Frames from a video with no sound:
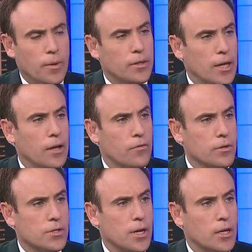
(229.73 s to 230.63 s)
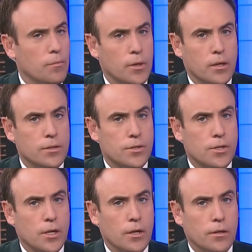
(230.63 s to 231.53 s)
about that for a second,
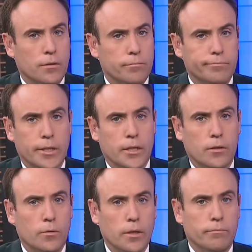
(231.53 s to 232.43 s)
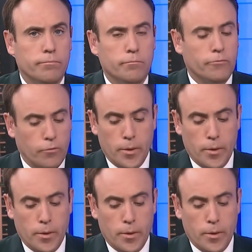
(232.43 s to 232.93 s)
because, for